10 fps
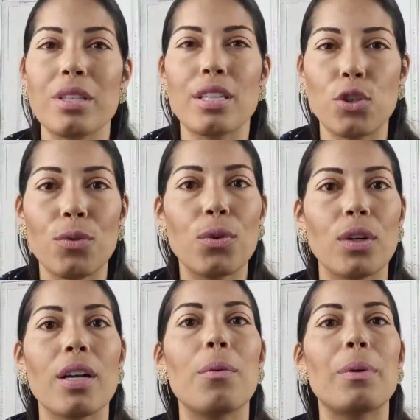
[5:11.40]
Central
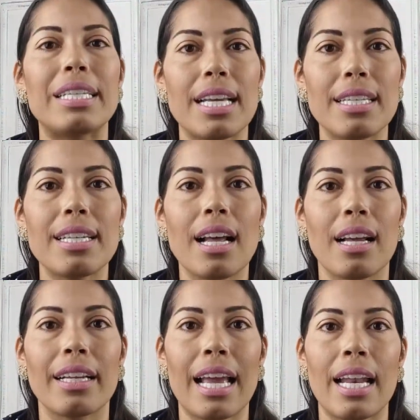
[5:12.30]
Florida, we tend to
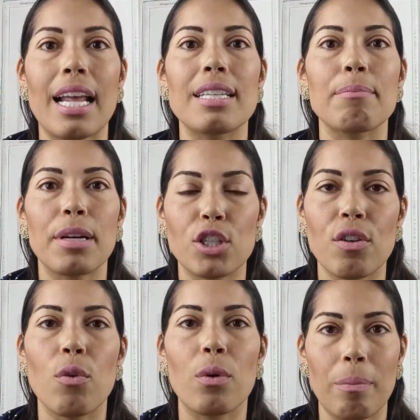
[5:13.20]
not get as much
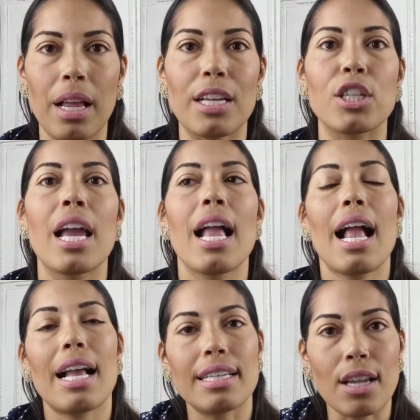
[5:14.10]
of the whiplash
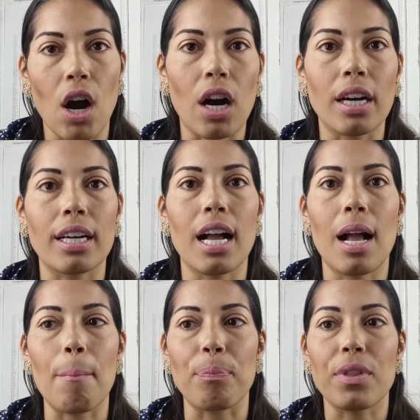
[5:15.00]
as our
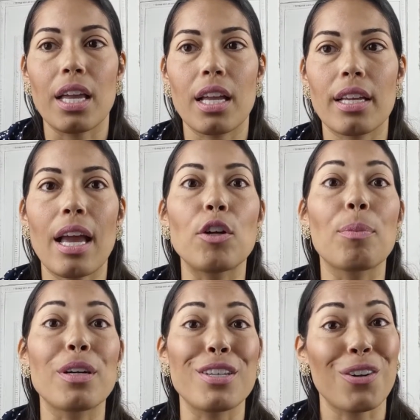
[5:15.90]

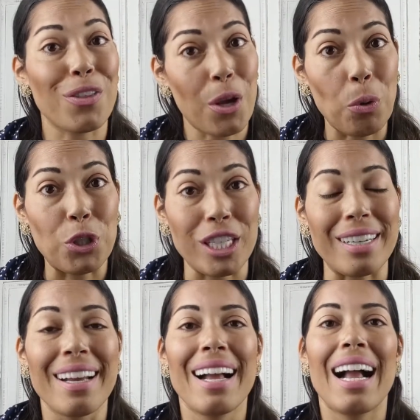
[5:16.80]
counterparts that are on the ocean.
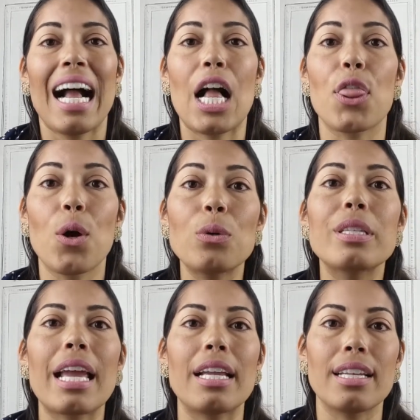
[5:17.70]
Those
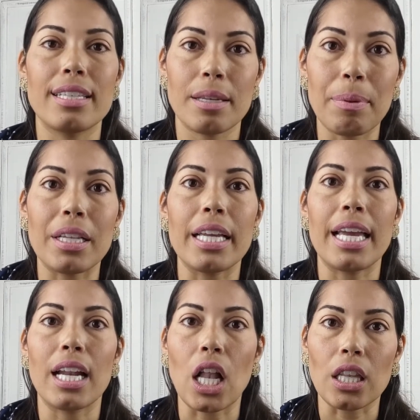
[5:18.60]
get typically
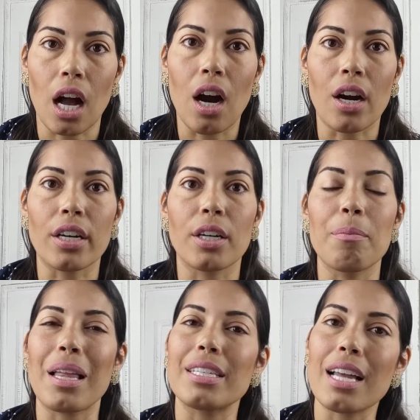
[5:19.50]
hit a lot harder, and
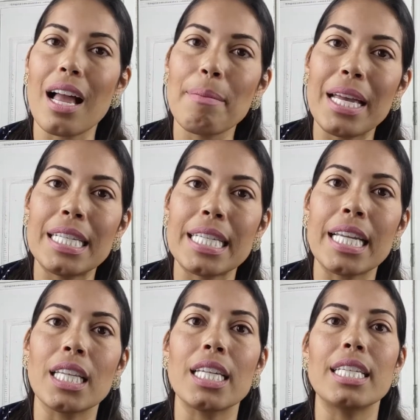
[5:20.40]
by the time it hits
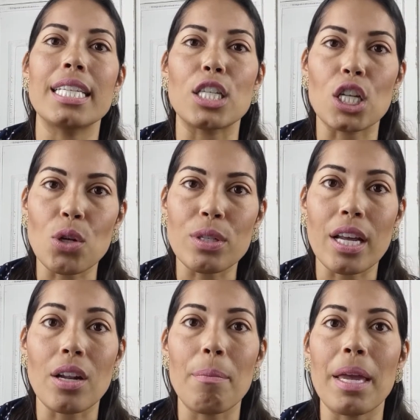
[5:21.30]
inland, it slows
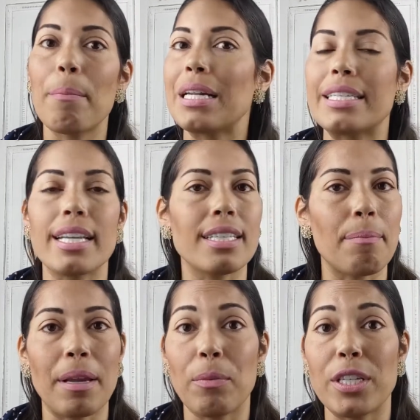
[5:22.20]
down a bit, but it
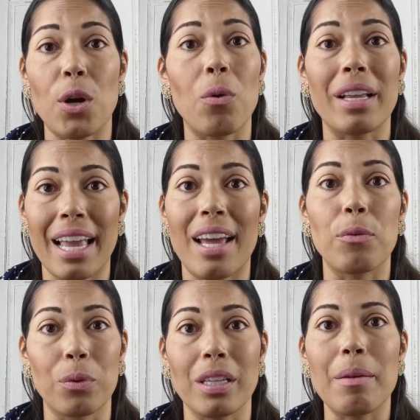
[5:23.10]
doesn't mean we don't get
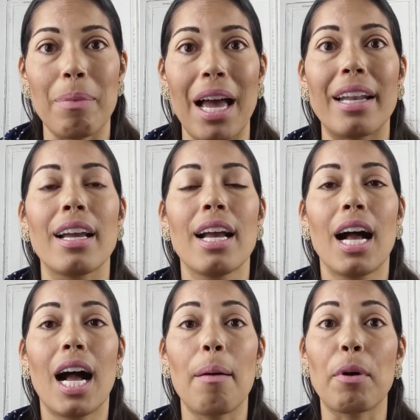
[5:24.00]
really bad
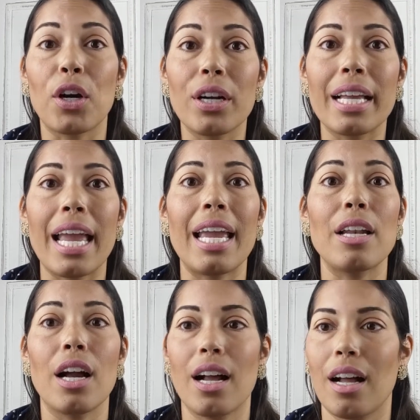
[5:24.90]

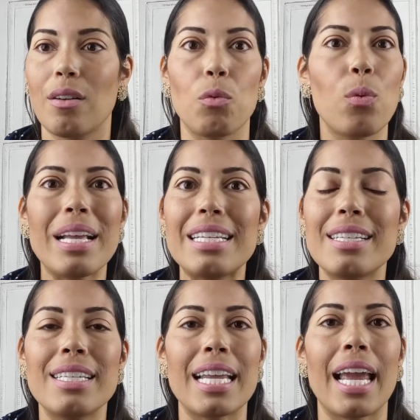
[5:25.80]
hurricane
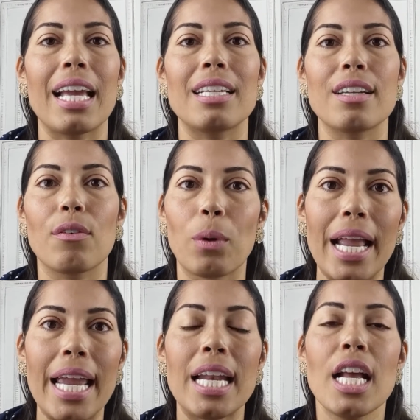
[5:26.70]
winds and
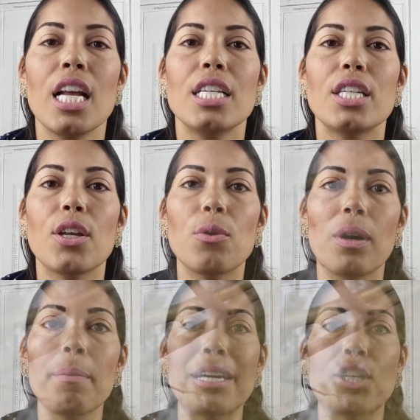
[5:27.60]
rain. So you want to make